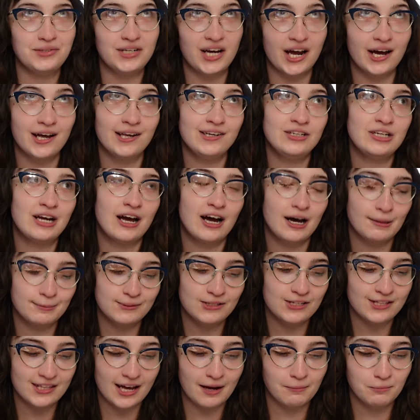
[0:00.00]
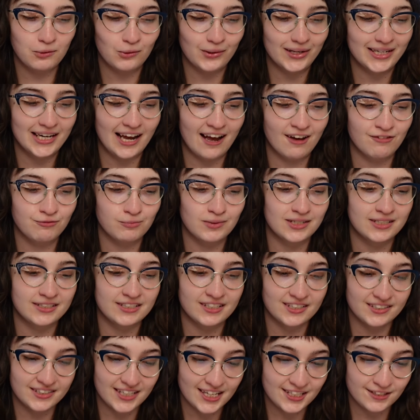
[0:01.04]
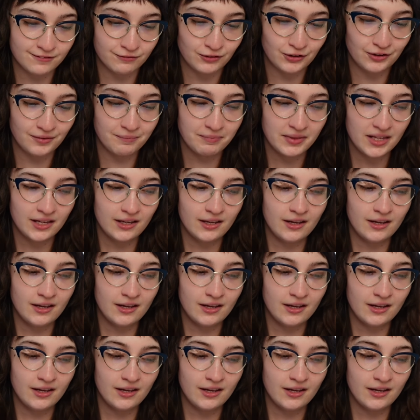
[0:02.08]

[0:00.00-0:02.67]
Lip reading: so none up to that point have been successful.